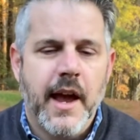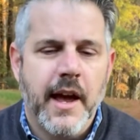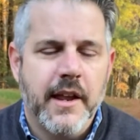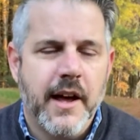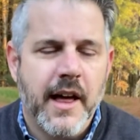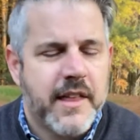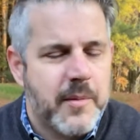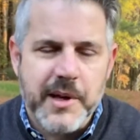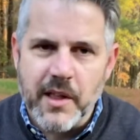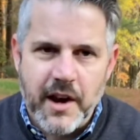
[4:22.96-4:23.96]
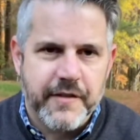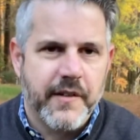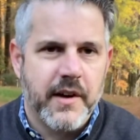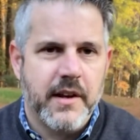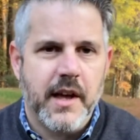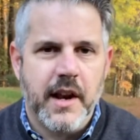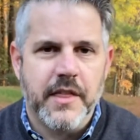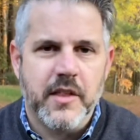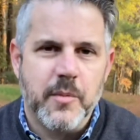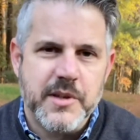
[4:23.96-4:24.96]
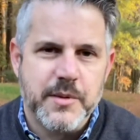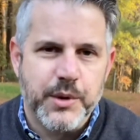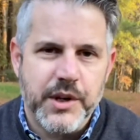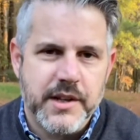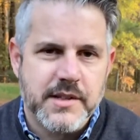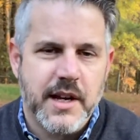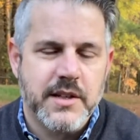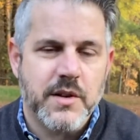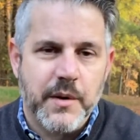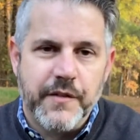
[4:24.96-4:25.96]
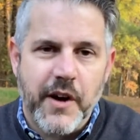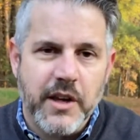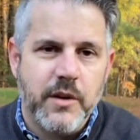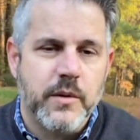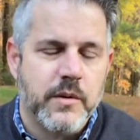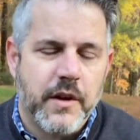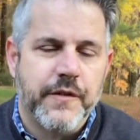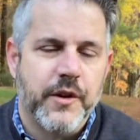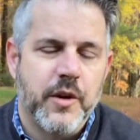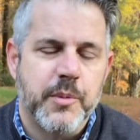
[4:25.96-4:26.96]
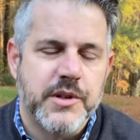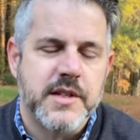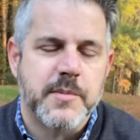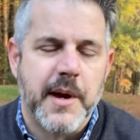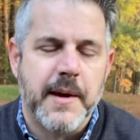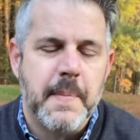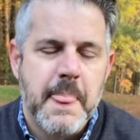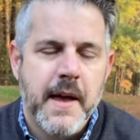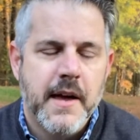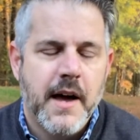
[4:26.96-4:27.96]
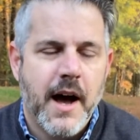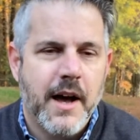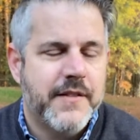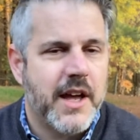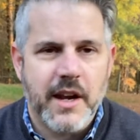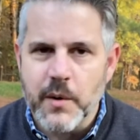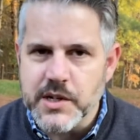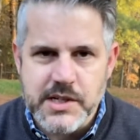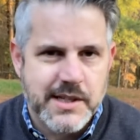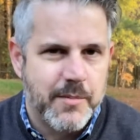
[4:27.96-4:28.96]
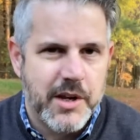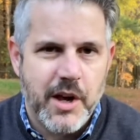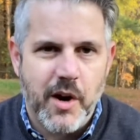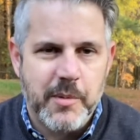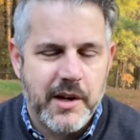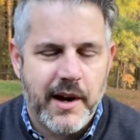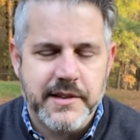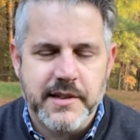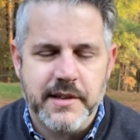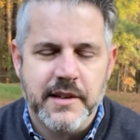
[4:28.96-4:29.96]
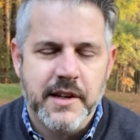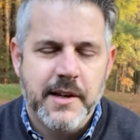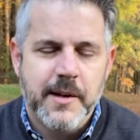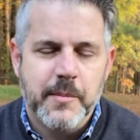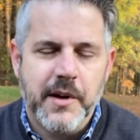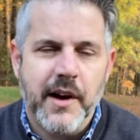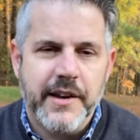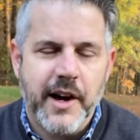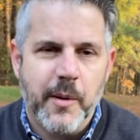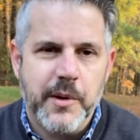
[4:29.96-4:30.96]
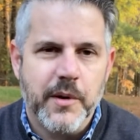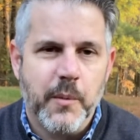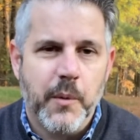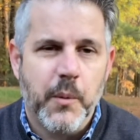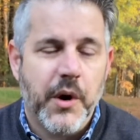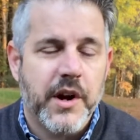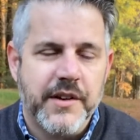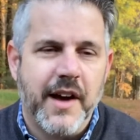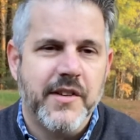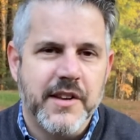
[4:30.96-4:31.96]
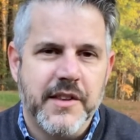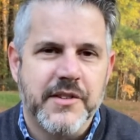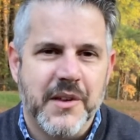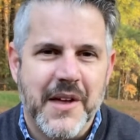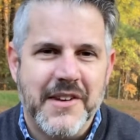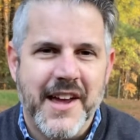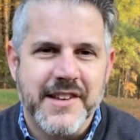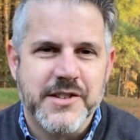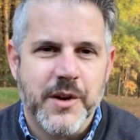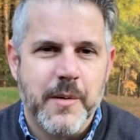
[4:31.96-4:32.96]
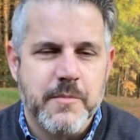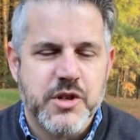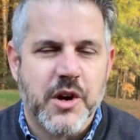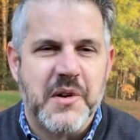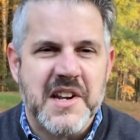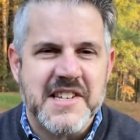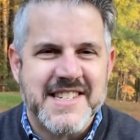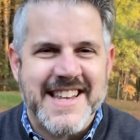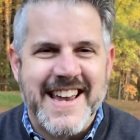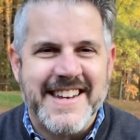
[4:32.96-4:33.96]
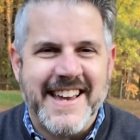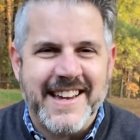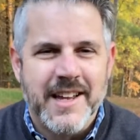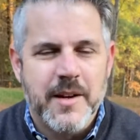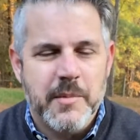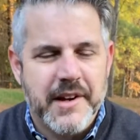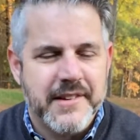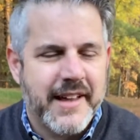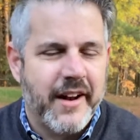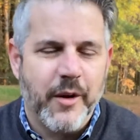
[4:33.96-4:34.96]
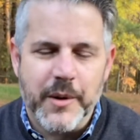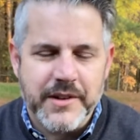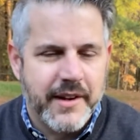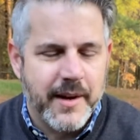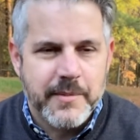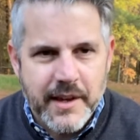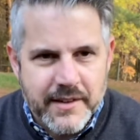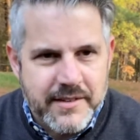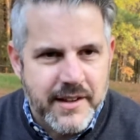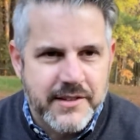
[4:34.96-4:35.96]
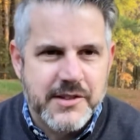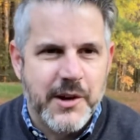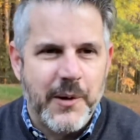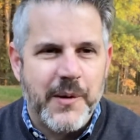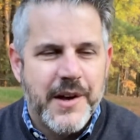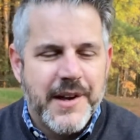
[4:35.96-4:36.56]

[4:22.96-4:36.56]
And I think it'll be a lot of fun, and I think there'll be some good insights. So I wanna invite you, love for you to participate. If you got any questions, let me know. I'll be glad to help you. And we're gonna dive into this on that day. So I'm just calling it a stay day because I don't know what to name things. And so